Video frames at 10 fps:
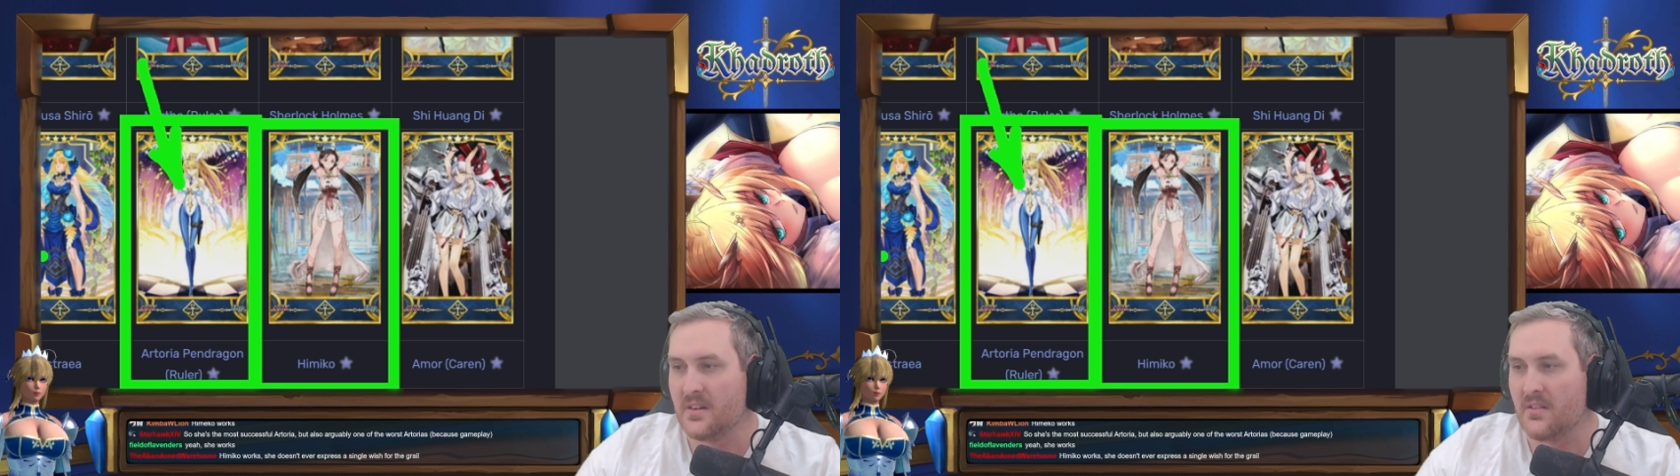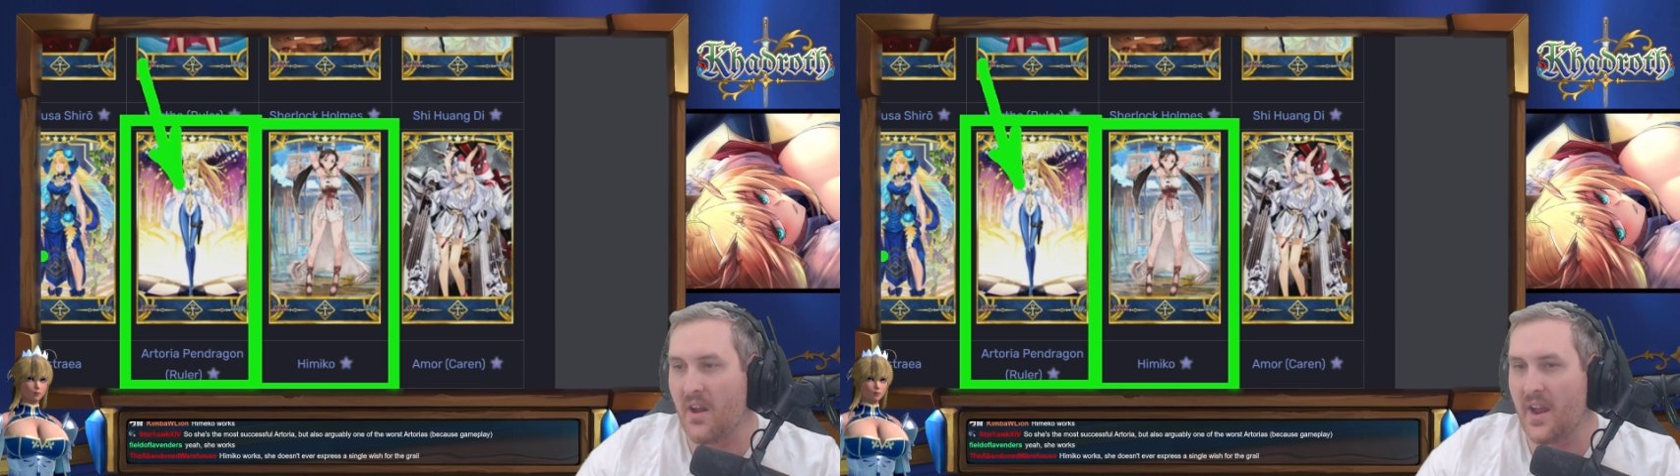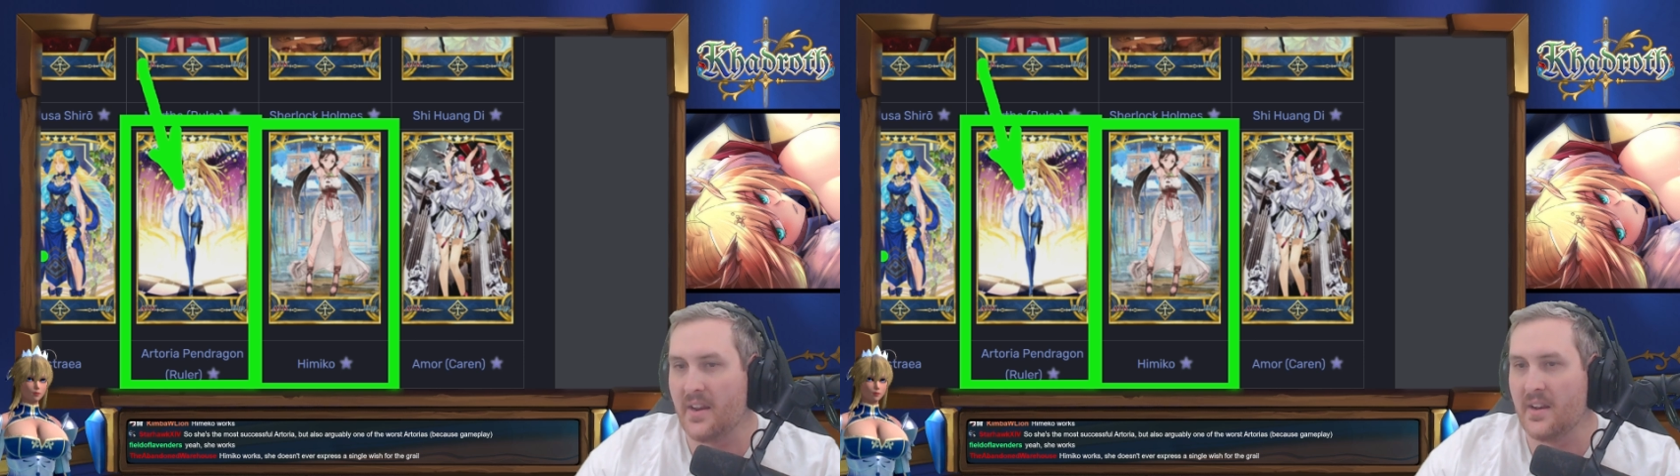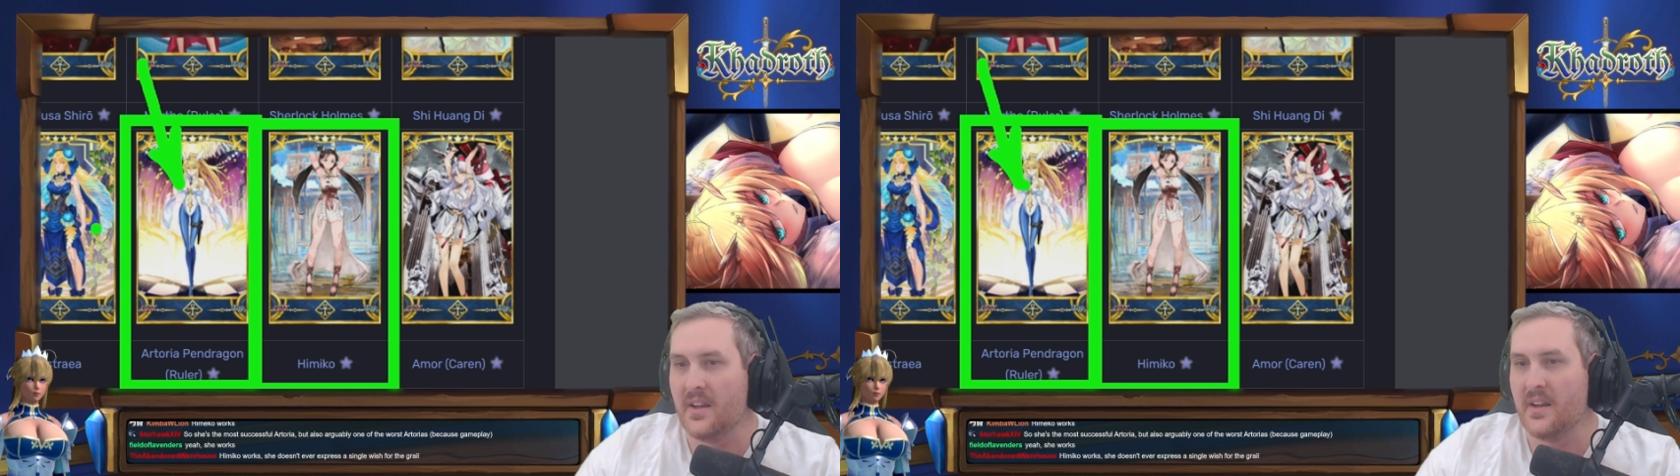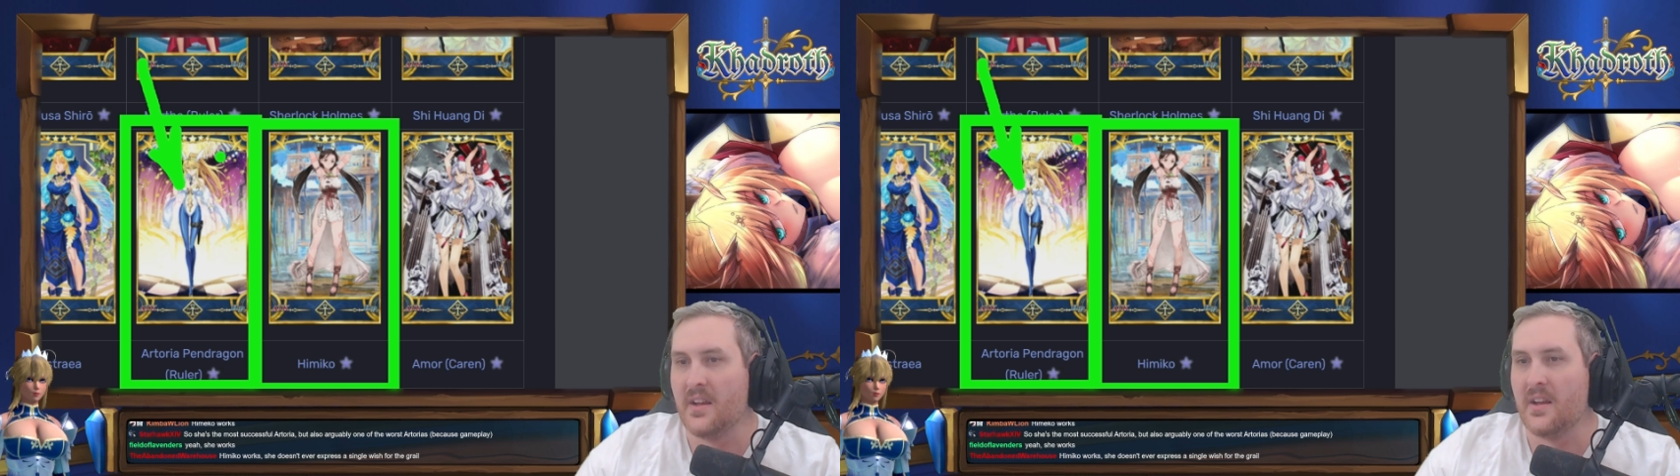right?
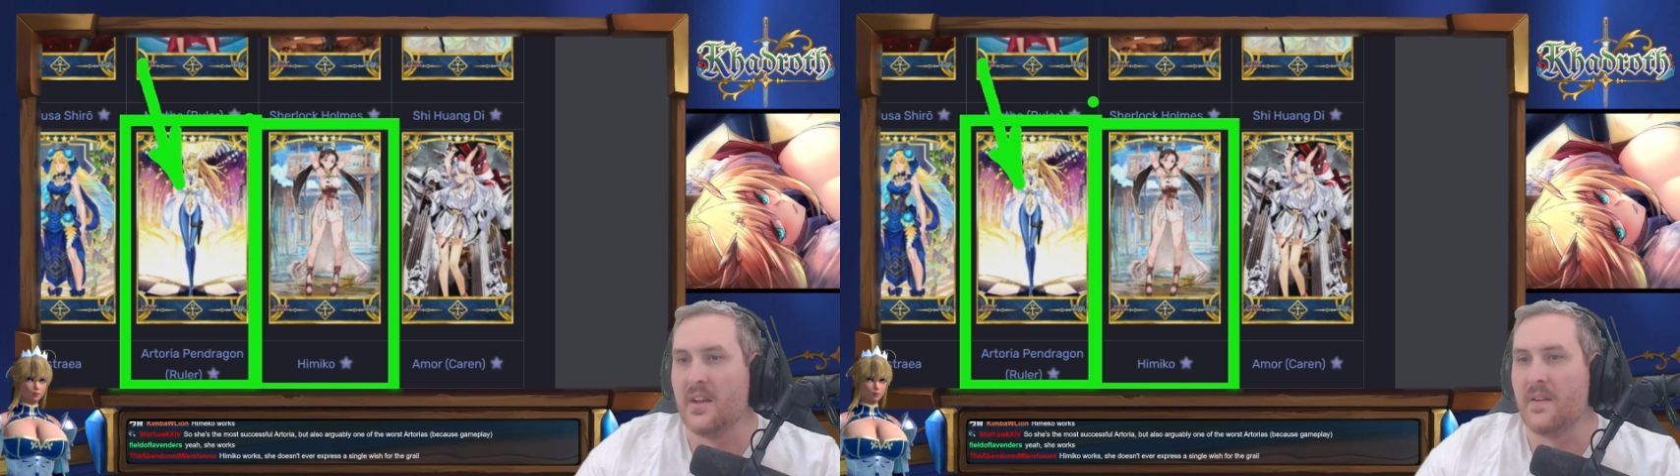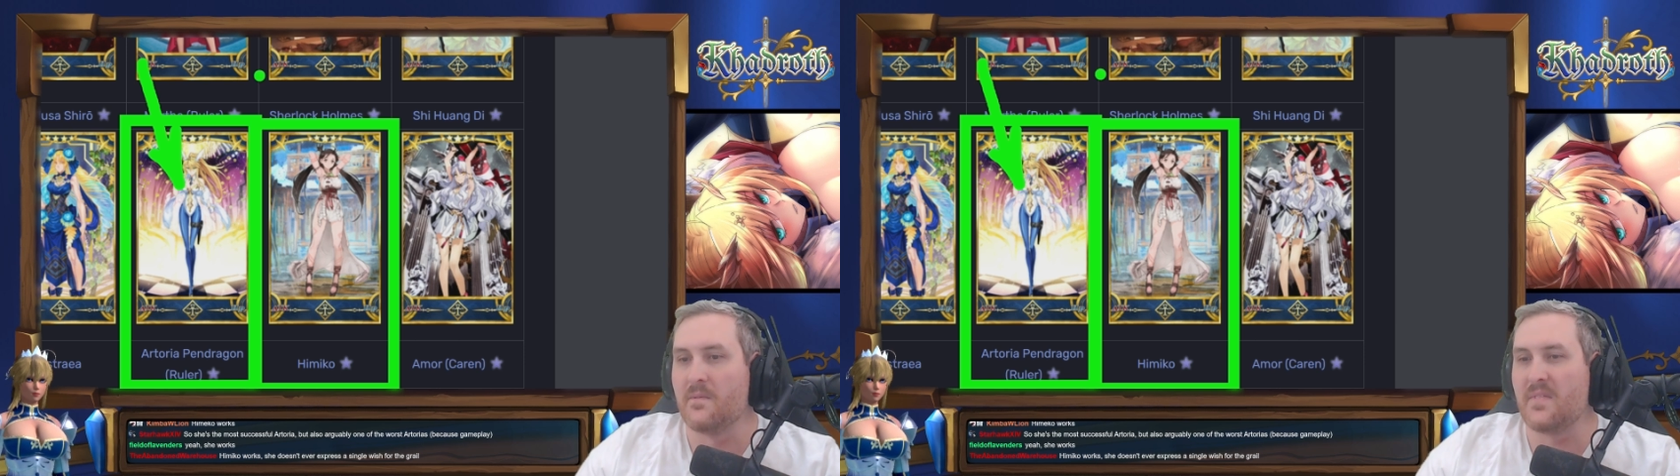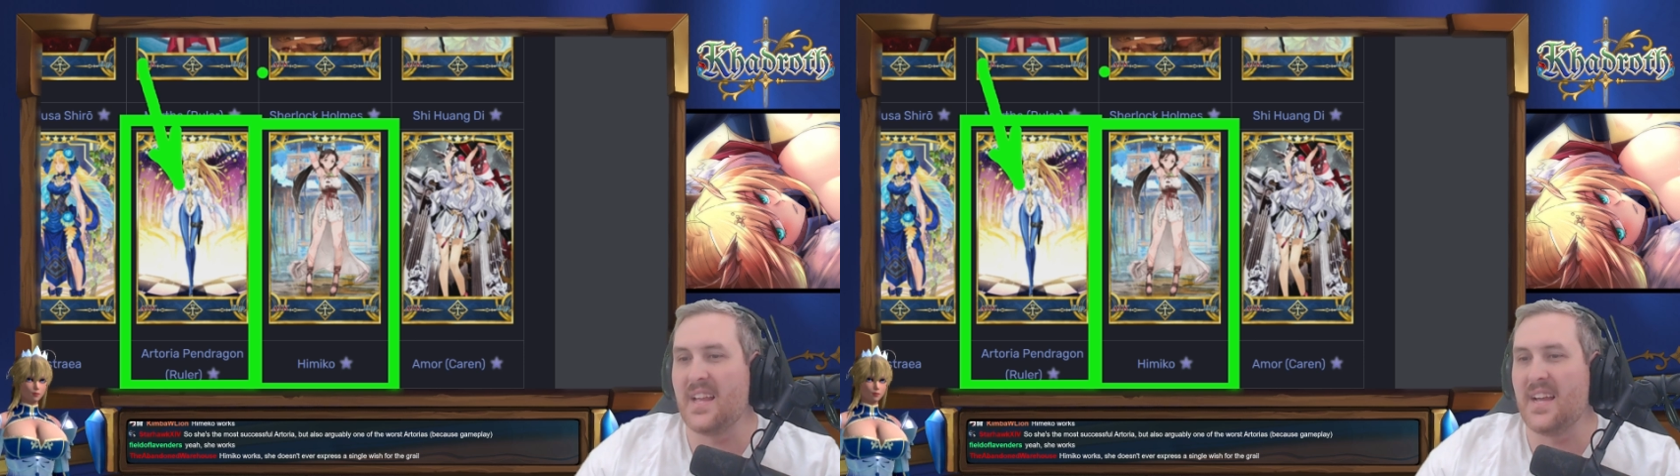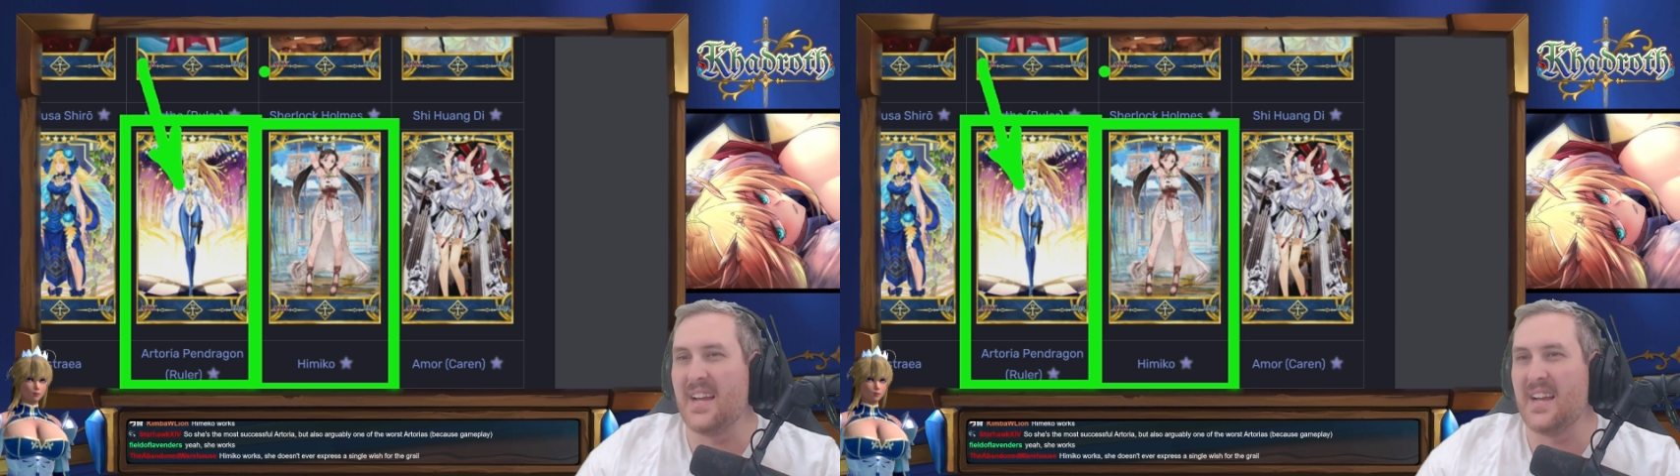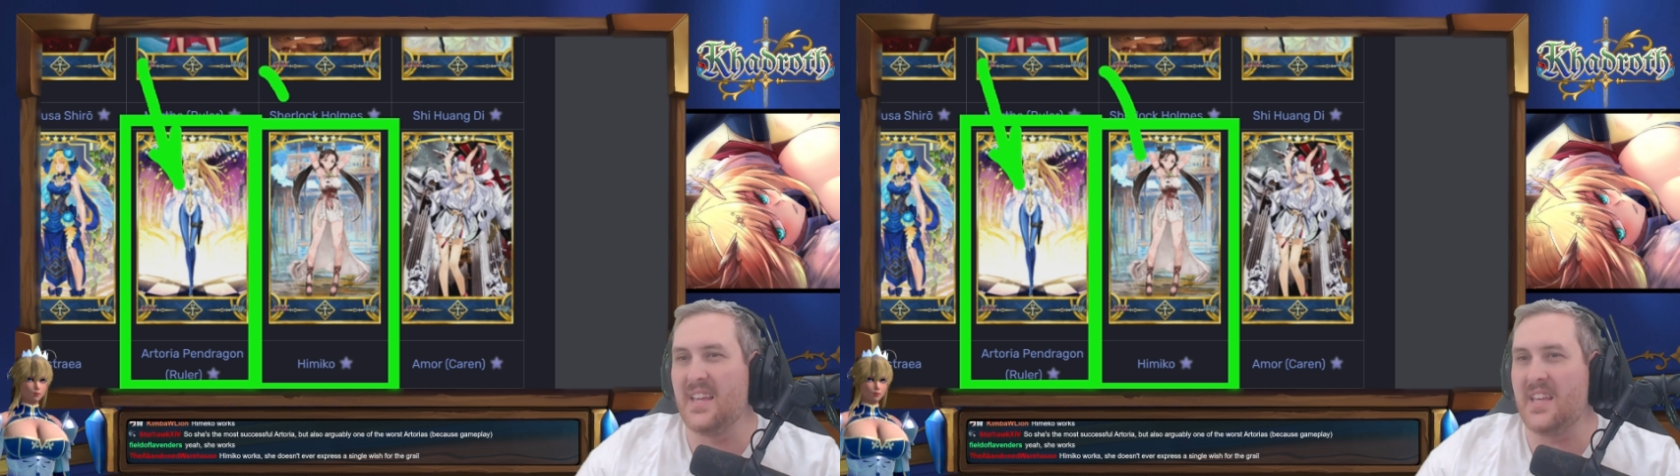
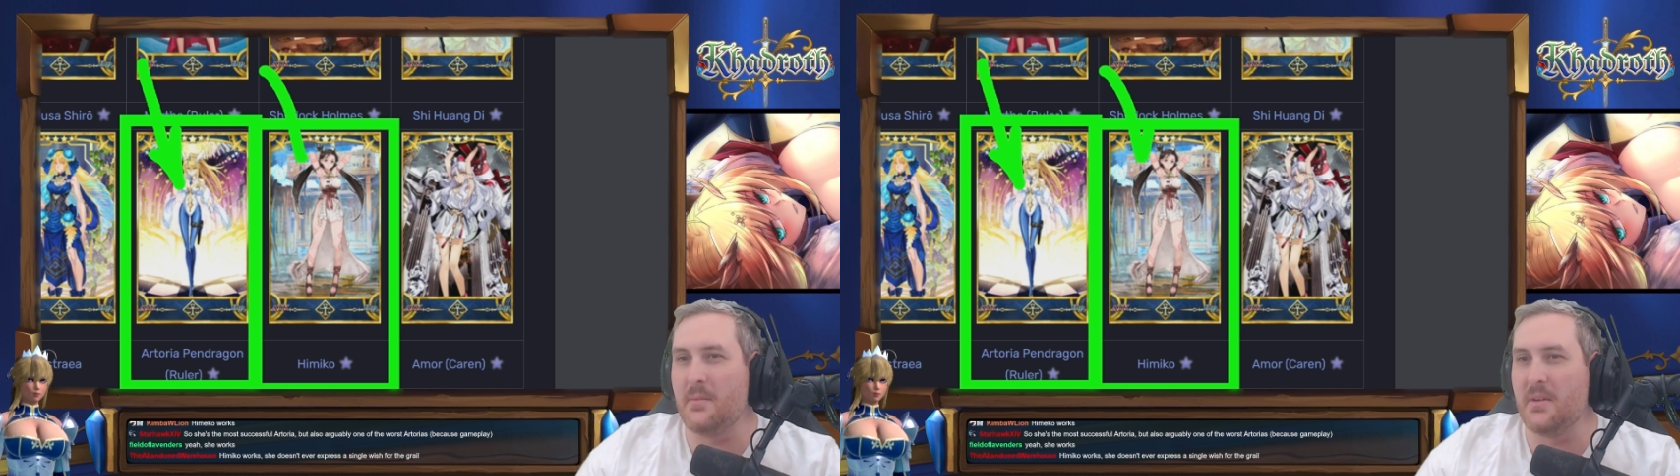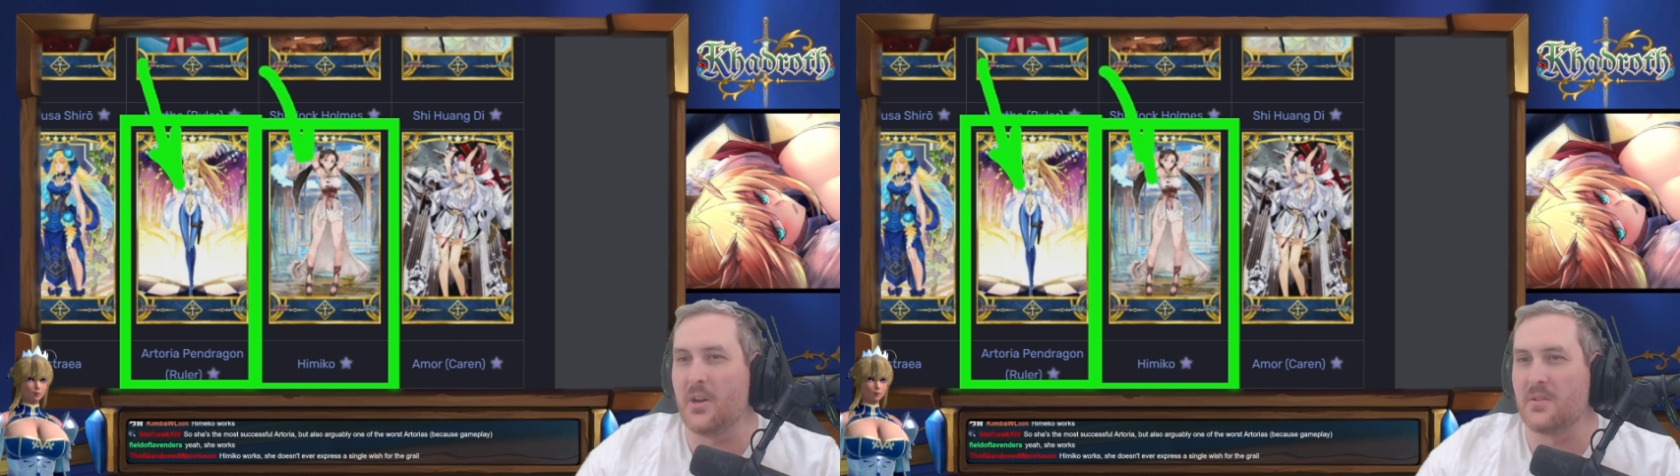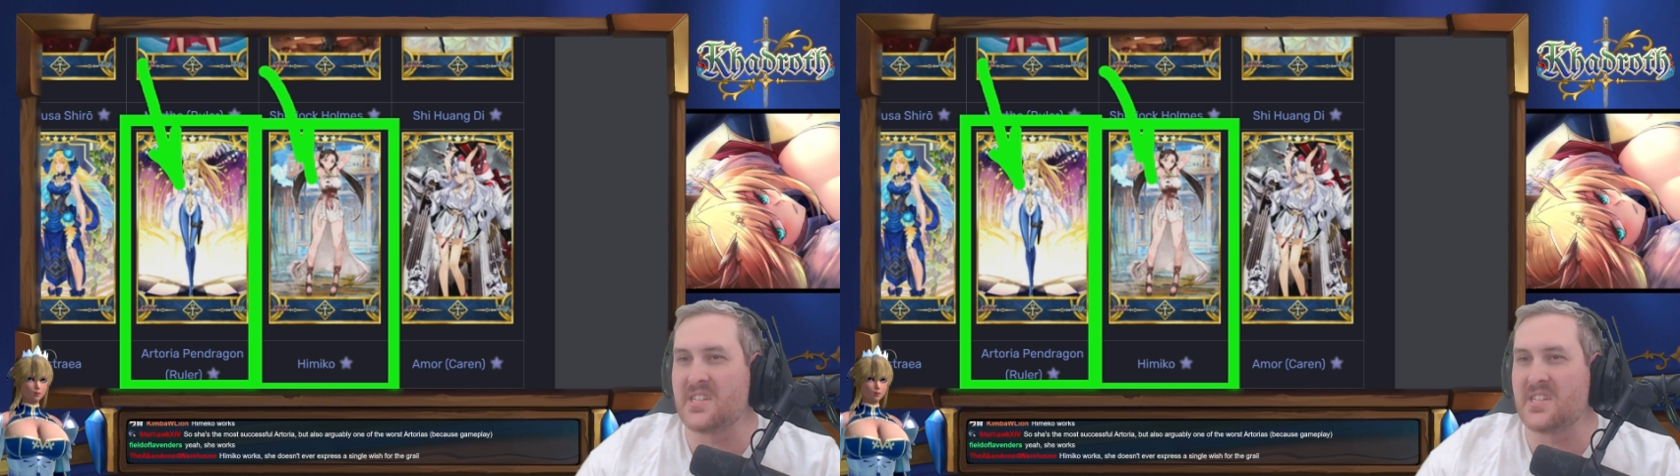Himiko